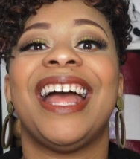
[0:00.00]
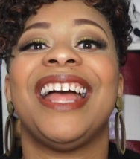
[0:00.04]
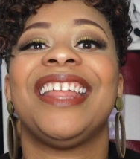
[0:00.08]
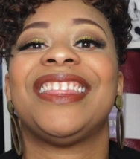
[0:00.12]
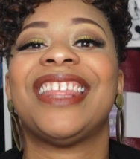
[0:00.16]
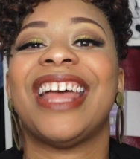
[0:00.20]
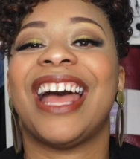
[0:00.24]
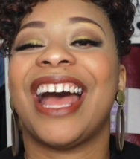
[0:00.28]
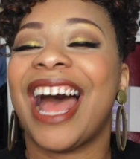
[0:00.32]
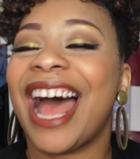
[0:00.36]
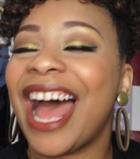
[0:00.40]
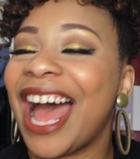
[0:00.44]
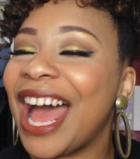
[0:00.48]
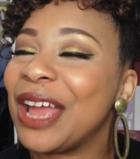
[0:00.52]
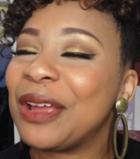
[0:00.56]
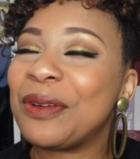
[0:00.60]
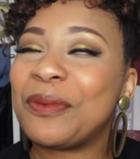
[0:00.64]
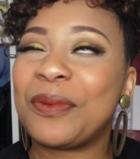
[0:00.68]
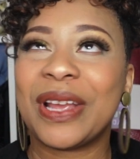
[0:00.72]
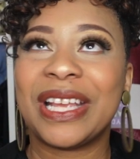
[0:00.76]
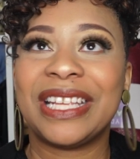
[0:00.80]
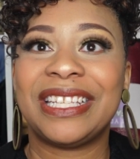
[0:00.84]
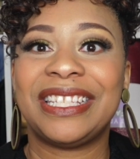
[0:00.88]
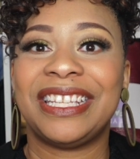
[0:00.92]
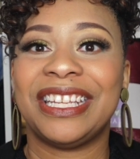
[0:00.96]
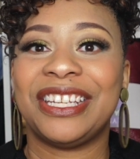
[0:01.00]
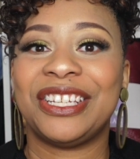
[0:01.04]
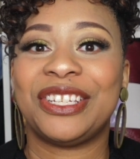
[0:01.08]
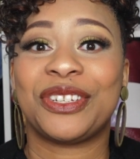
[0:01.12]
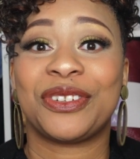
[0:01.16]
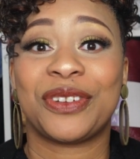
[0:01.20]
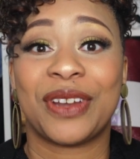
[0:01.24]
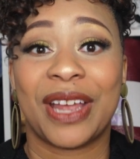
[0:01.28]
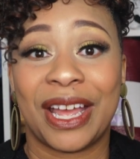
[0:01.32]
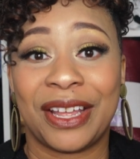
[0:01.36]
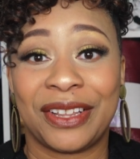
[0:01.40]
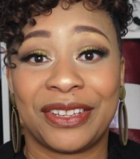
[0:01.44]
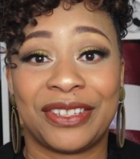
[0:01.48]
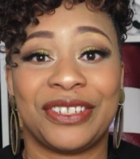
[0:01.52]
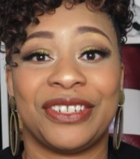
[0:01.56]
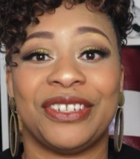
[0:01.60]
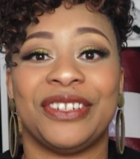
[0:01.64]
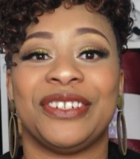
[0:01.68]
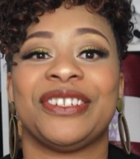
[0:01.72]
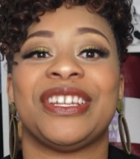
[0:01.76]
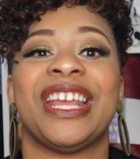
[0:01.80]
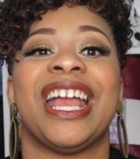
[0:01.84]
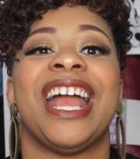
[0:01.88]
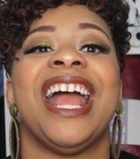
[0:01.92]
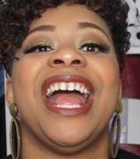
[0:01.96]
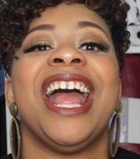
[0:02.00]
The high-waisted trousers.